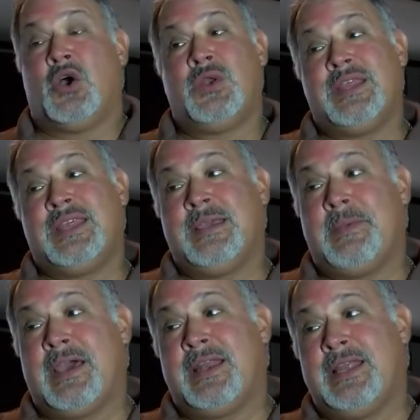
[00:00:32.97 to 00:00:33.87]
only thing
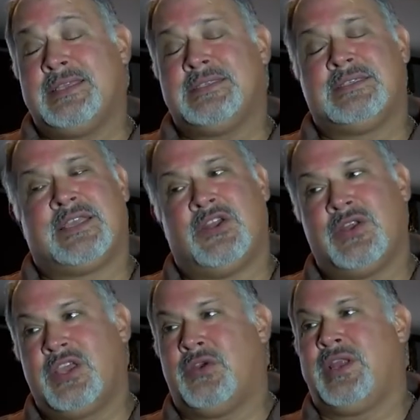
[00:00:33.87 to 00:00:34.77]
about it is, it can
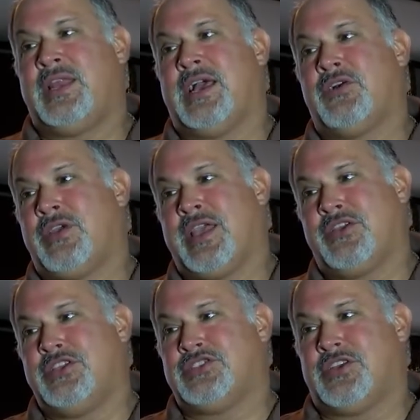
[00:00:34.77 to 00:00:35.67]
only go in Hidalgo County and